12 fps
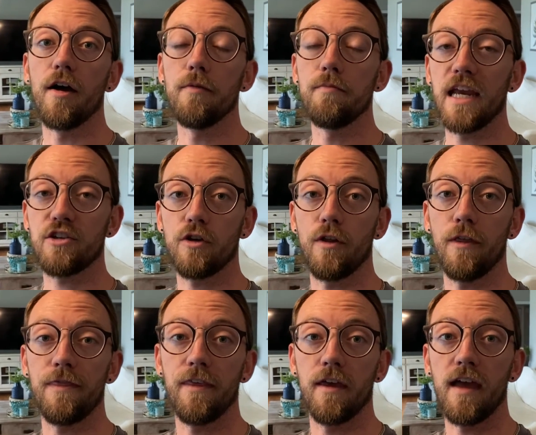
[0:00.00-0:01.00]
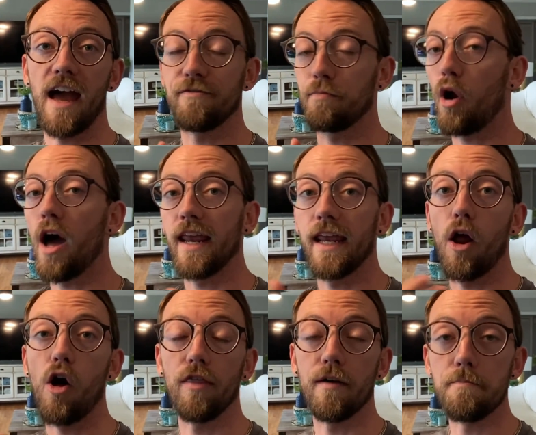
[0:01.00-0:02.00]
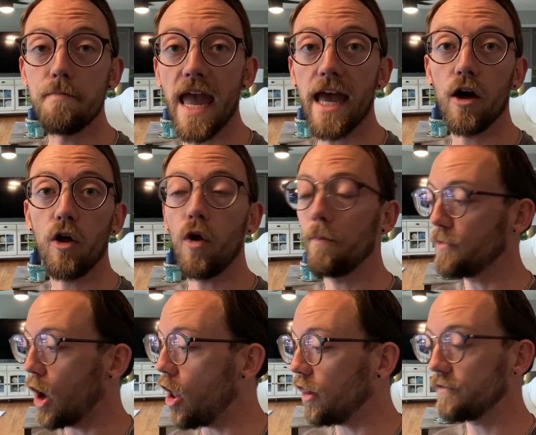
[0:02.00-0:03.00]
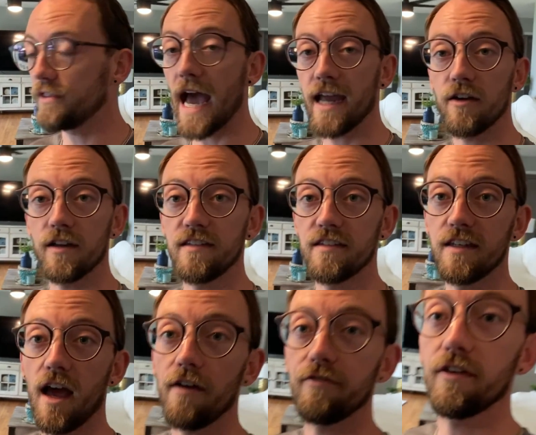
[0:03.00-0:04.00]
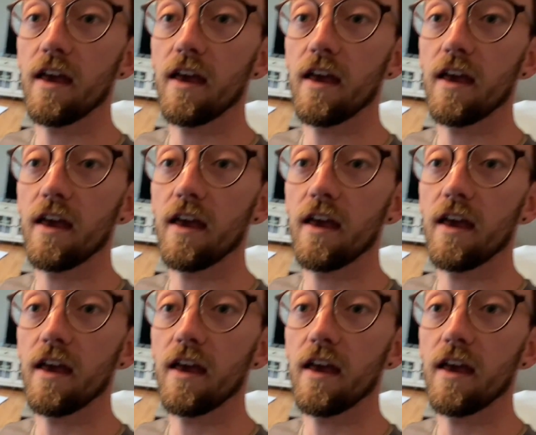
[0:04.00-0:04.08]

make sure that I've brought in all the mail, all of that good stuff.